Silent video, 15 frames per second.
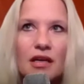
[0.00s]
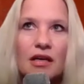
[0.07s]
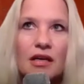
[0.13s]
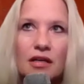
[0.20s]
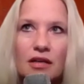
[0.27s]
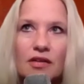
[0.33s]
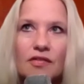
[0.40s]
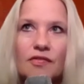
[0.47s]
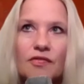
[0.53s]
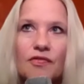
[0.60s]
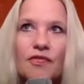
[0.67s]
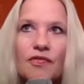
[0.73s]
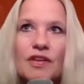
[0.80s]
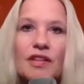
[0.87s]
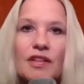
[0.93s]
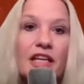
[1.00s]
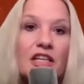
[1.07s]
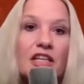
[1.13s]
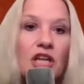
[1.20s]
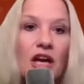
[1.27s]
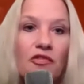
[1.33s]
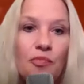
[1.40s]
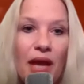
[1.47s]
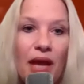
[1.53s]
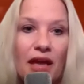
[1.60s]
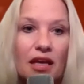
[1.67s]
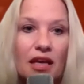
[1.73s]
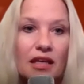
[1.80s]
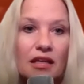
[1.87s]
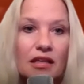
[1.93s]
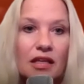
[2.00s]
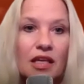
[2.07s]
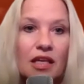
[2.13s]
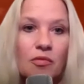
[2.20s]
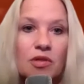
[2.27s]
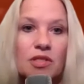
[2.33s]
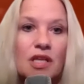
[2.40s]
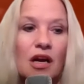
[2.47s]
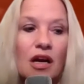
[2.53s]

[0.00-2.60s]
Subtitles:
of, like, Jeff Bannock. He was